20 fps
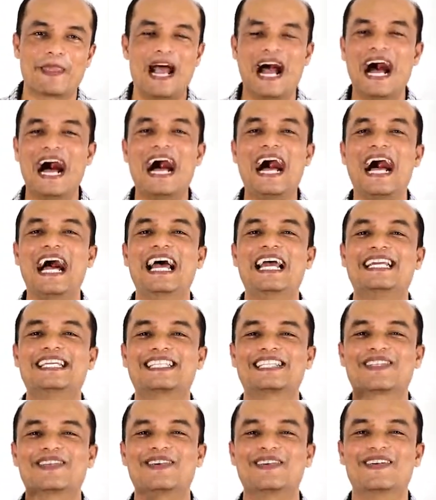I
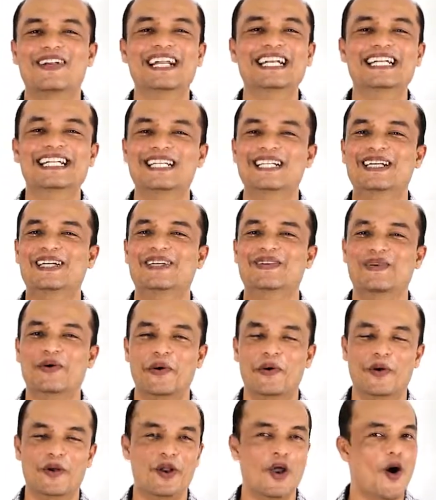surrender
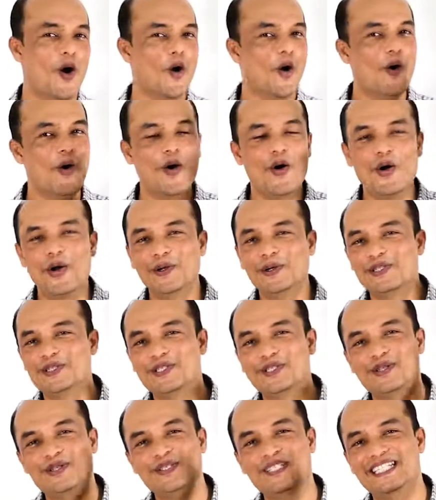all. All
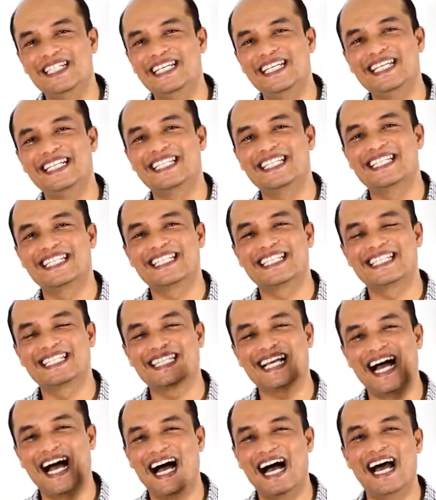to Jesus,
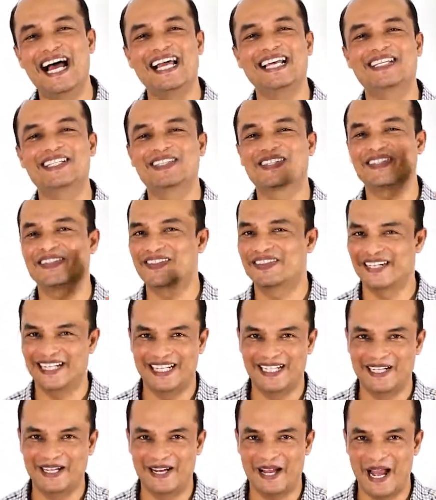I
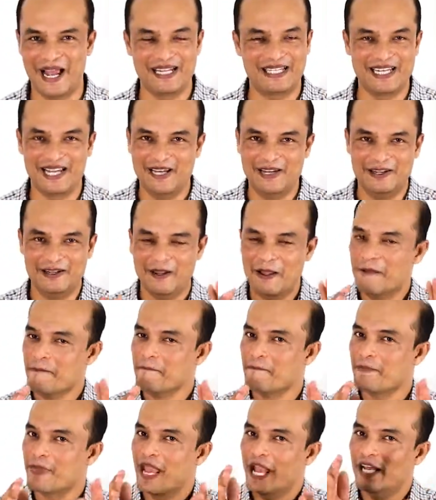surrender. I tell you,
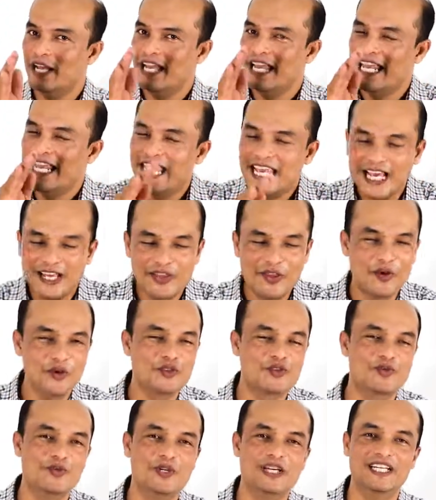hear
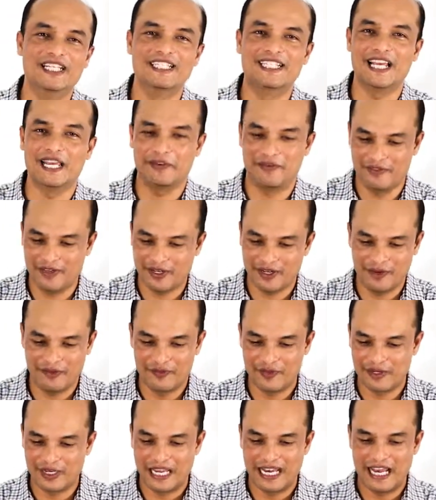those words. If
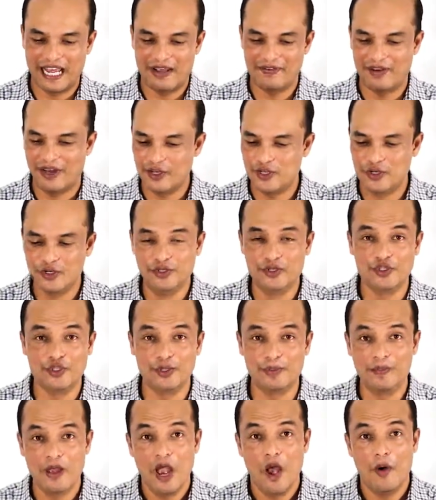you can have a
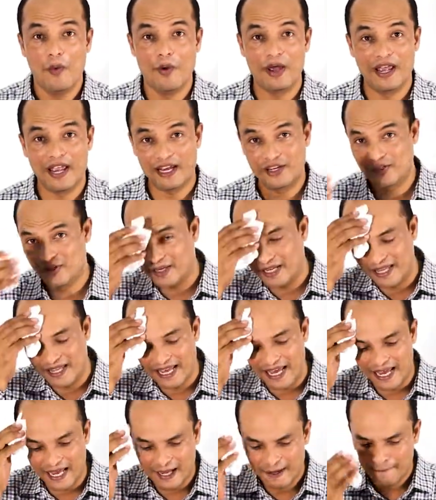YouTube where actually
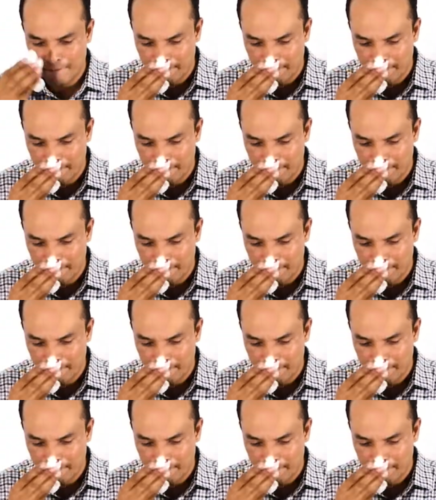they